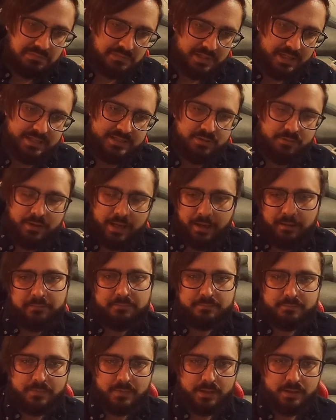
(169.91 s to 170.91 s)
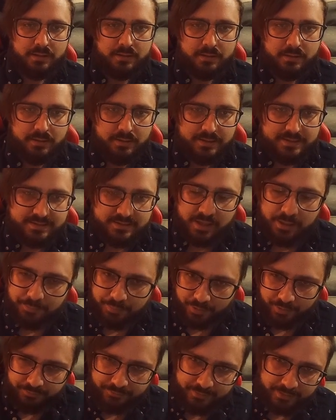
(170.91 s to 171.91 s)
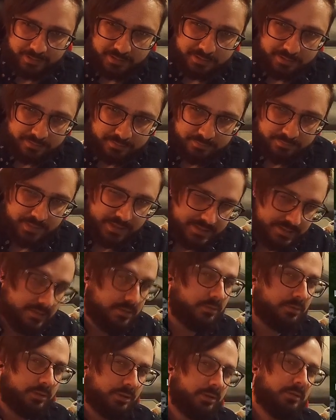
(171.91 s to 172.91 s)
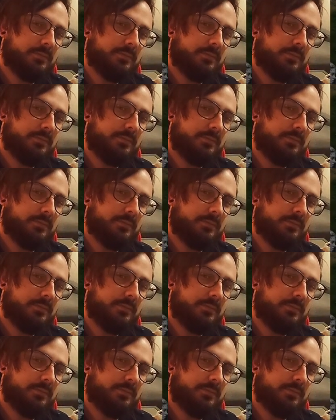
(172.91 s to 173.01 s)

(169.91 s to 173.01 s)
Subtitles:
It's okay. It's not perfect, but it's still good.